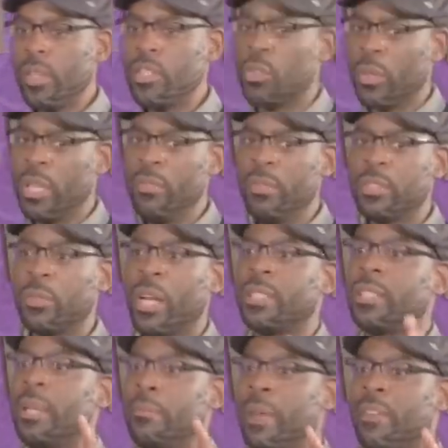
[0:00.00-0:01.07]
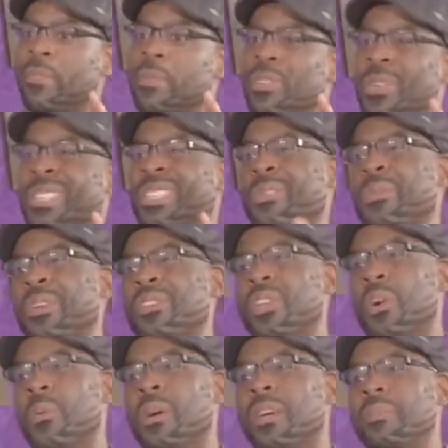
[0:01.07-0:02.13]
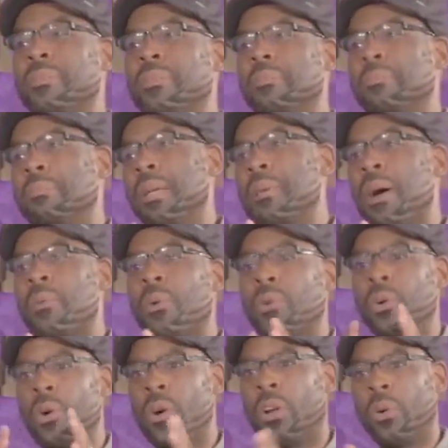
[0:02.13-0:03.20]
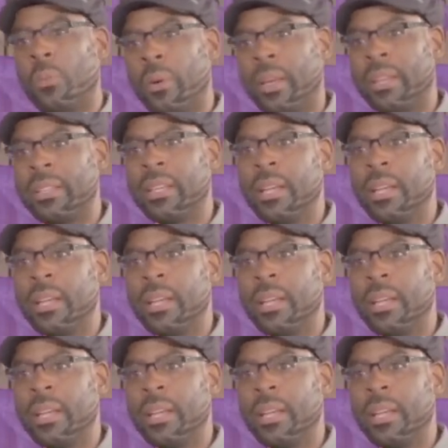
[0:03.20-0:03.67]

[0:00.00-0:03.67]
So even so, I stepped back from the story. I said, well, you know what? Maybe I won't go all the way.